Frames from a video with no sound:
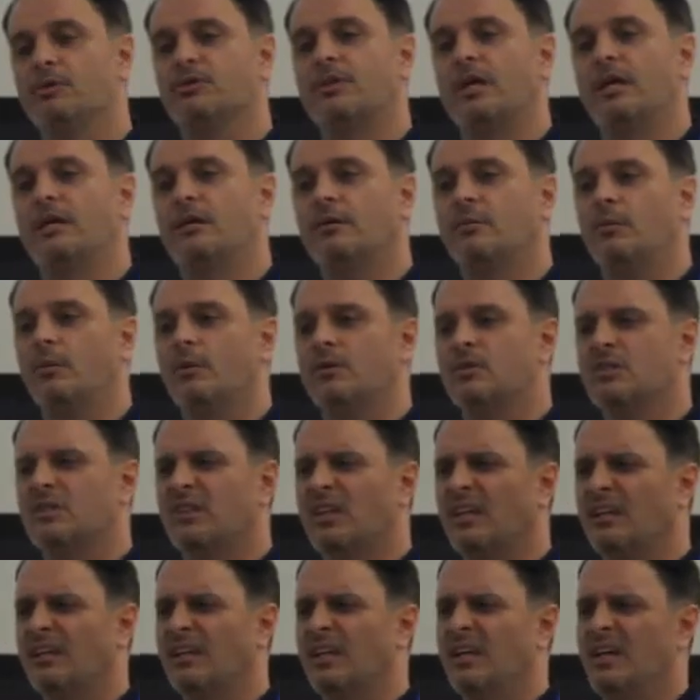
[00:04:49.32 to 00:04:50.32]
say to us,
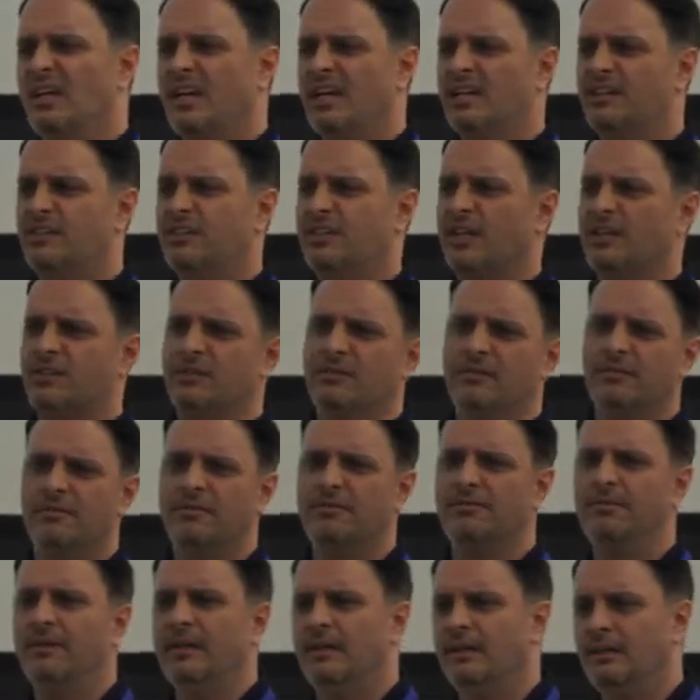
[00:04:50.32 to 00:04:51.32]
like, it doesn't
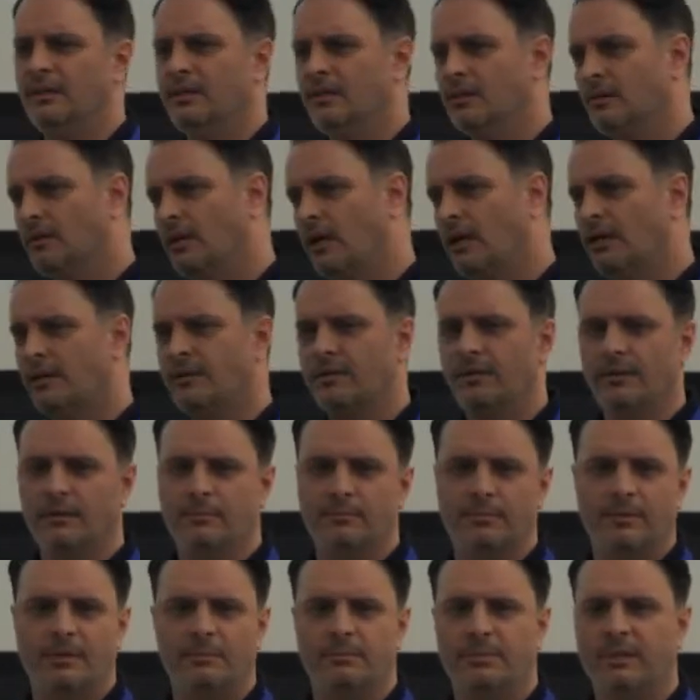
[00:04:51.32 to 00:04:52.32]
fit, you're like the
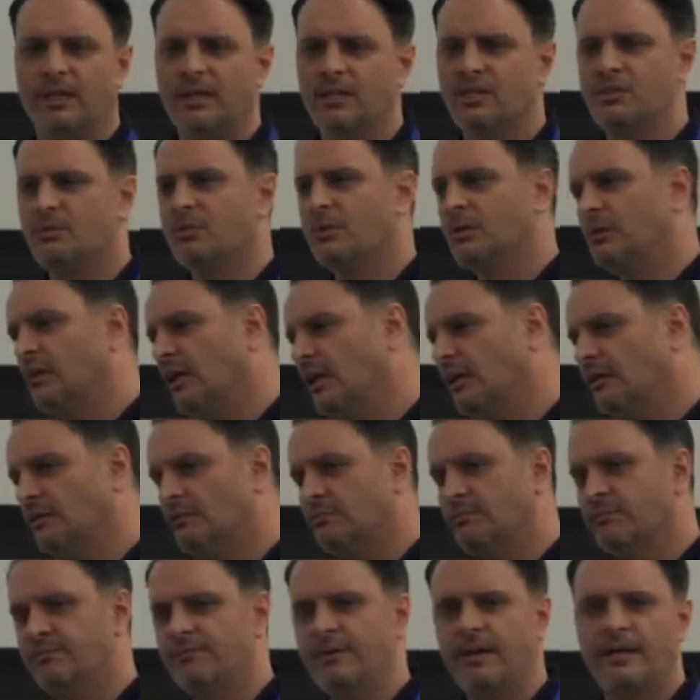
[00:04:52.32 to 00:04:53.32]
place where like
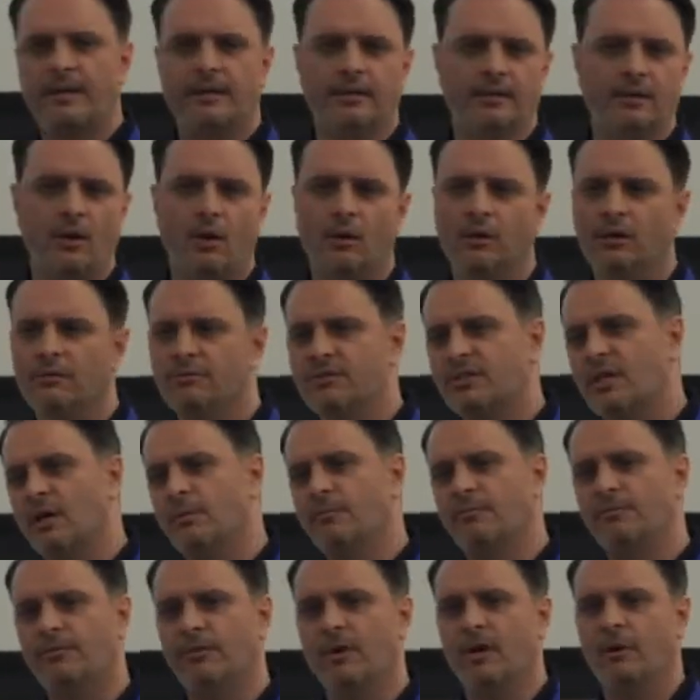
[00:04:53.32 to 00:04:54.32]
feta and olives
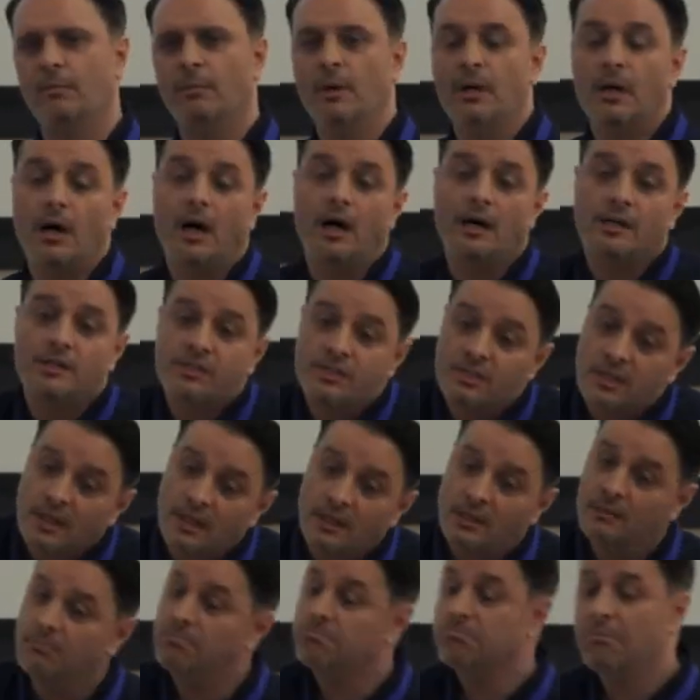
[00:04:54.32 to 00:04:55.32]
come from, I
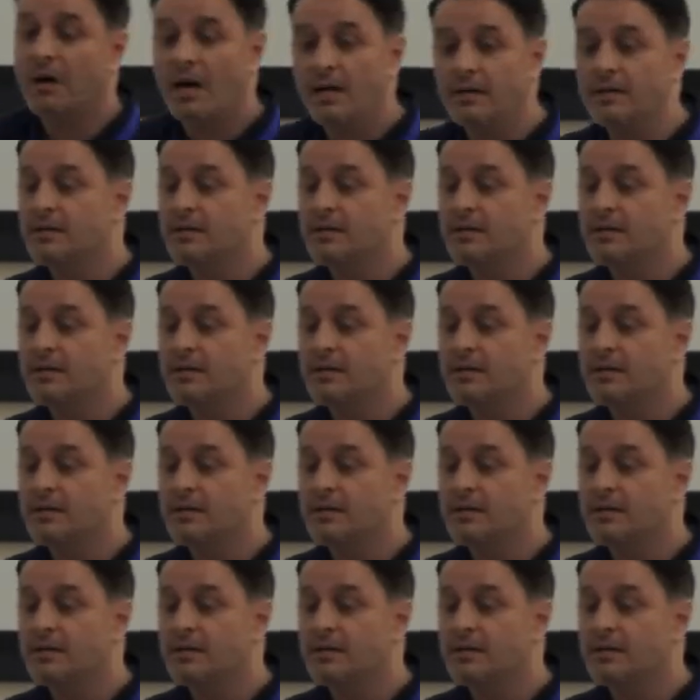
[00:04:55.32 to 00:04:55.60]
say, I